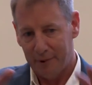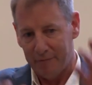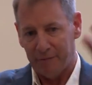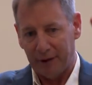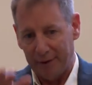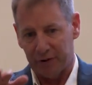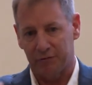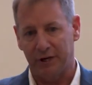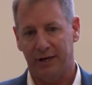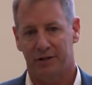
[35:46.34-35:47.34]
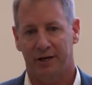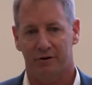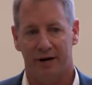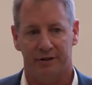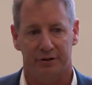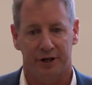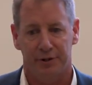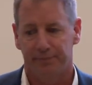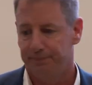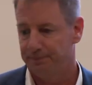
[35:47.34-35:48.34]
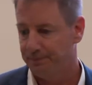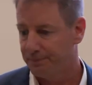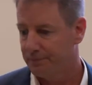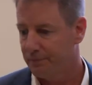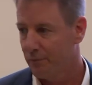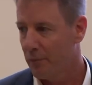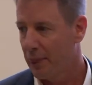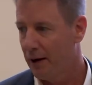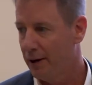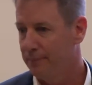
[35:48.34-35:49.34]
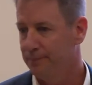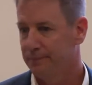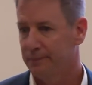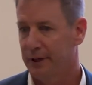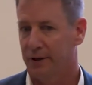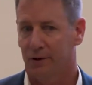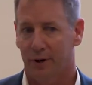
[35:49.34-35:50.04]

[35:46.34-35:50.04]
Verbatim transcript: flavors of change, not drastic change. All right, there you go.